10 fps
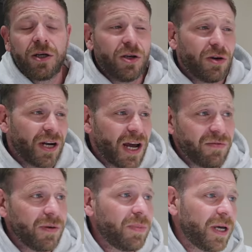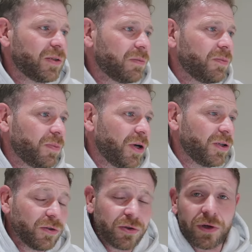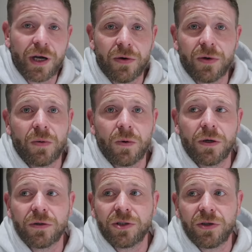you can have the best personal trainer in the world,